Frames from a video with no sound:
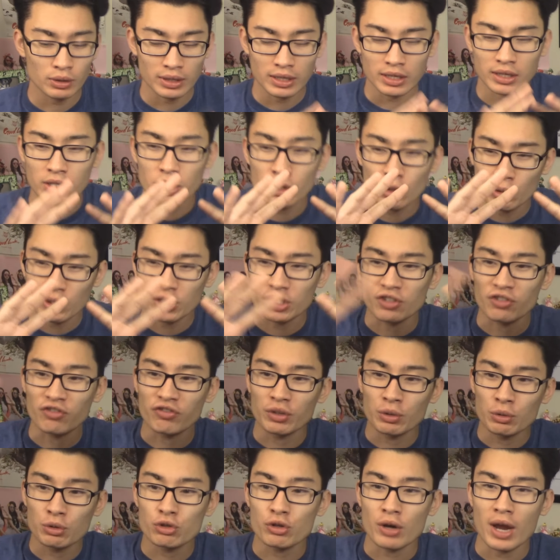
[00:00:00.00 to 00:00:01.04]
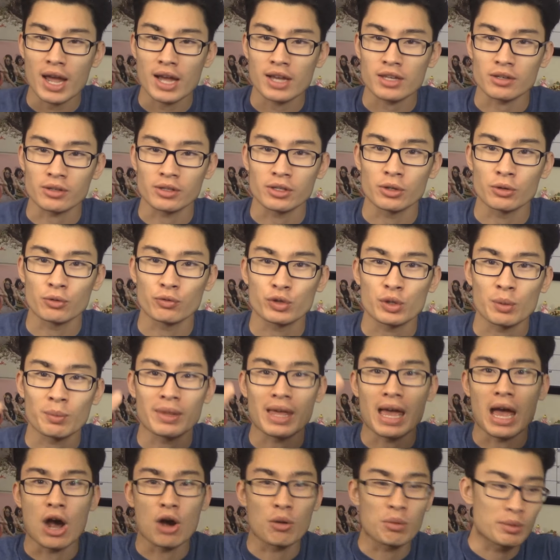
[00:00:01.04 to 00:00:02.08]
You know, there's a few tracks on, you know, some of
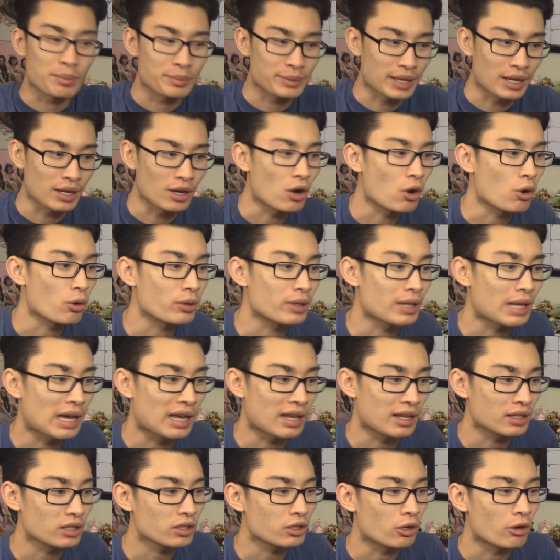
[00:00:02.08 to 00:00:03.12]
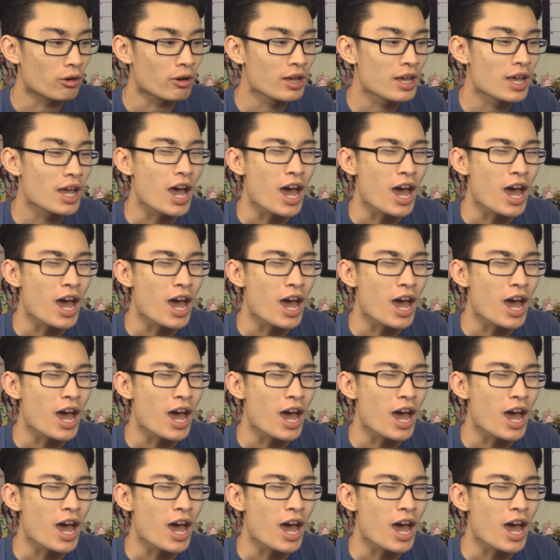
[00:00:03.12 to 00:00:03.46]
the albums I own that, you know,